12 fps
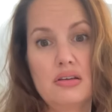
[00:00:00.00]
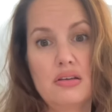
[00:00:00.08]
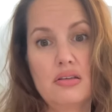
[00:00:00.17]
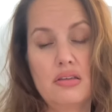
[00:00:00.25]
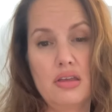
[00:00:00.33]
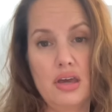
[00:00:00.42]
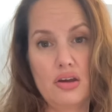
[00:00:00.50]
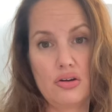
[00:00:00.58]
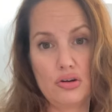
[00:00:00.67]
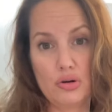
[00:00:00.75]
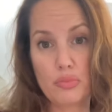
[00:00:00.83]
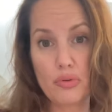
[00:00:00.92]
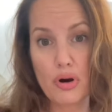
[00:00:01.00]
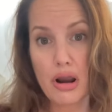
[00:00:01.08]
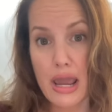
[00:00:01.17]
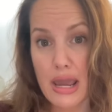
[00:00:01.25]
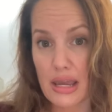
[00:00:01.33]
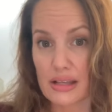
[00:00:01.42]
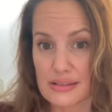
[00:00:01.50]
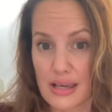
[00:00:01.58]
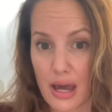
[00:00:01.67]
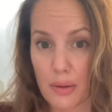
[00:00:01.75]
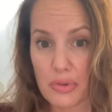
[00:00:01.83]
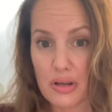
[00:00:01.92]
They could break. It's
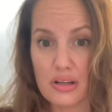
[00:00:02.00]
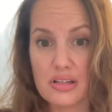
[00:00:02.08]
happened,